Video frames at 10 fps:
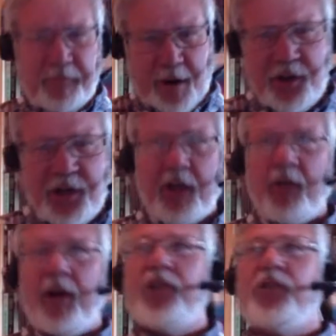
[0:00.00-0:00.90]
our
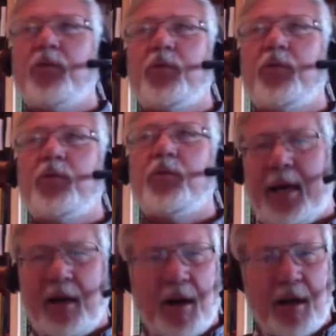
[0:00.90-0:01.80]
generation was spied
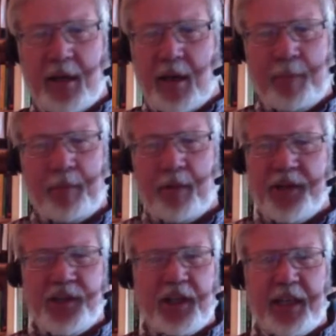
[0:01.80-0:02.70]
on in
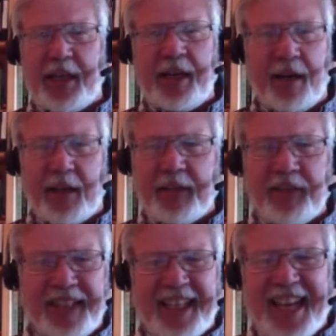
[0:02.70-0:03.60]
Operation Chaos
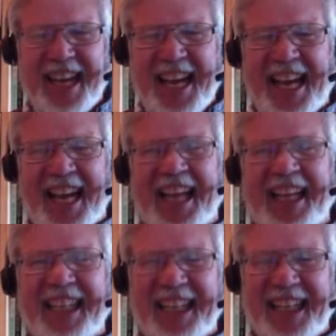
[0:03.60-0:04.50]

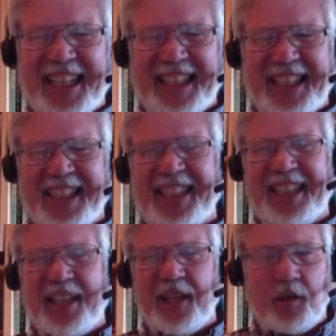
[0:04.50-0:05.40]
in uh,
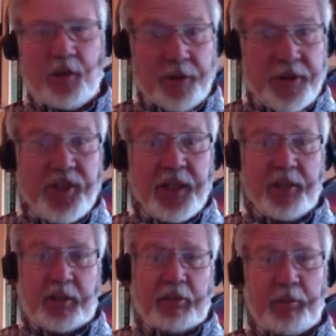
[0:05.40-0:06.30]
you know during the
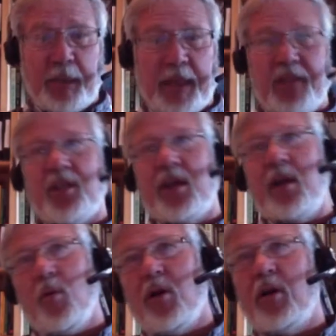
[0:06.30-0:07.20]
60s because they yeah.
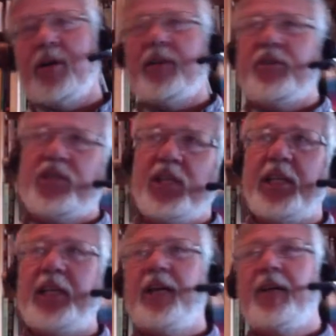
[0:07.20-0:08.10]
wanted to
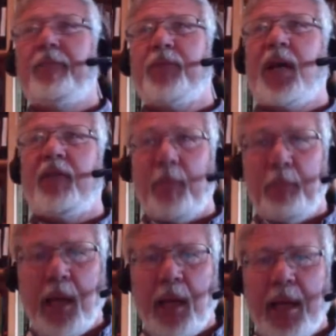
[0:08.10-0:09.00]
see kind of a
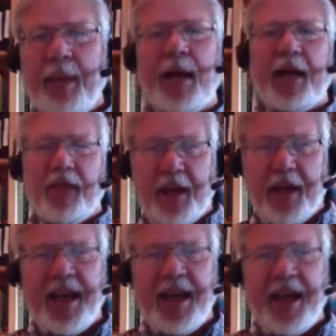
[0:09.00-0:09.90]
playback
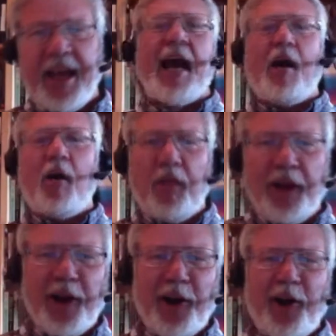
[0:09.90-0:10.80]
thing how
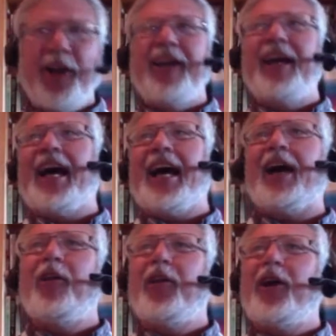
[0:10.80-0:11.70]
their
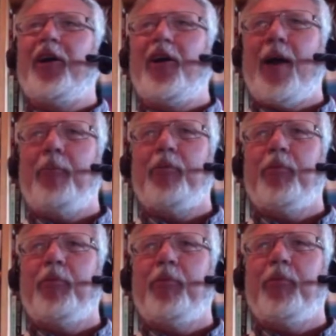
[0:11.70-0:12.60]
how their
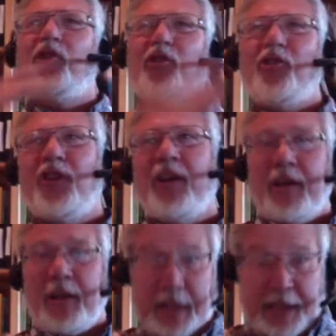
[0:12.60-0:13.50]
operations,
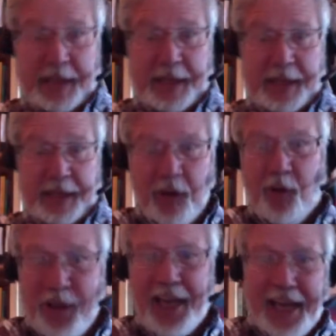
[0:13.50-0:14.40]
like uh,
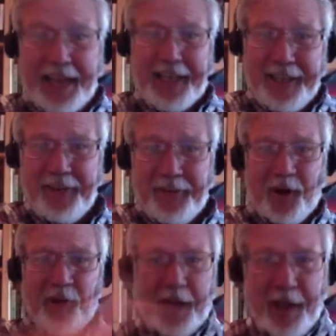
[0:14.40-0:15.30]
Laurel Canyon,
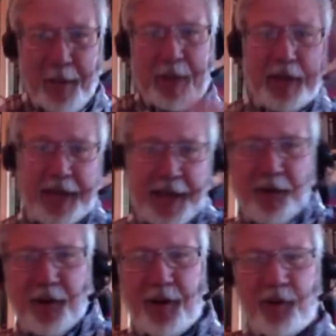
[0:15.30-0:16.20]
all the hippie
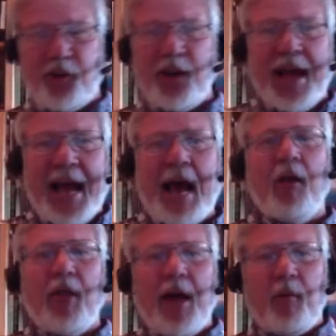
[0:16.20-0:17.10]
counterculture, right.
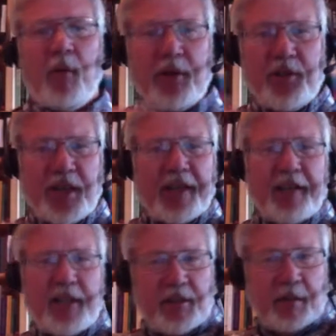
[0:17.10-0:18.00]
how that was
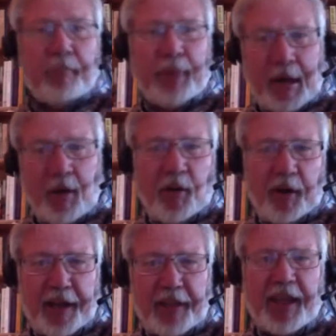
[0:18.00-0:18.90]

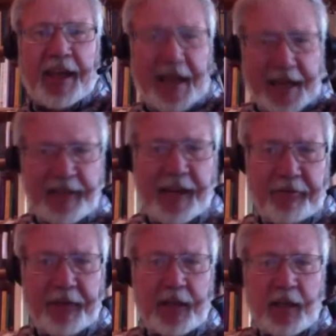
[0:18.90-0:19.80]
disempowering the
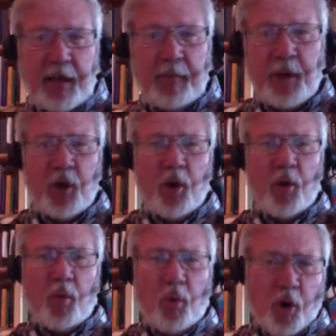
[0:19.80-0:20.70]
anti-Vietnam
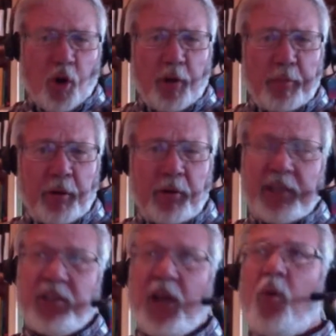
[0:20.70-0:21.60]
War
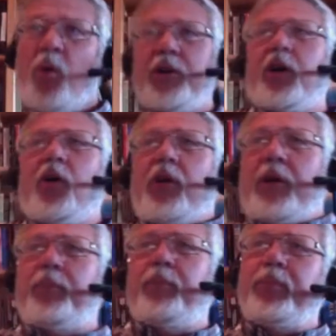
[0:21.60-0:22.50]
protests. Well, to go
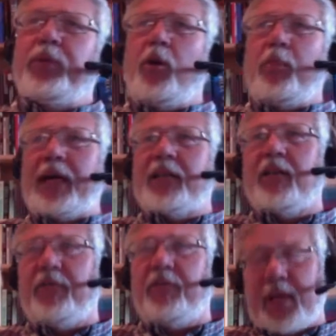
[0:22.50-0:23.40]
to go back to
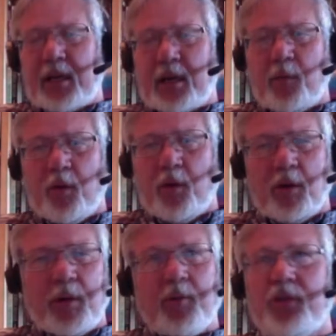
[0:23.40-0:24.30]
the Vietnam War,
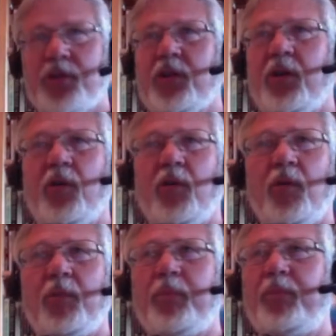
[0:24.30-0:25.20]
which was so
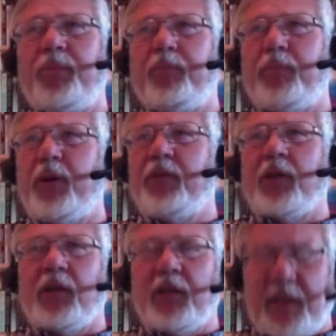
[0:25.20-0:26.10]

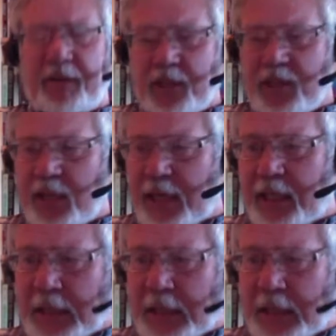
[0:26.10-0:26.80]
pivotal and devastating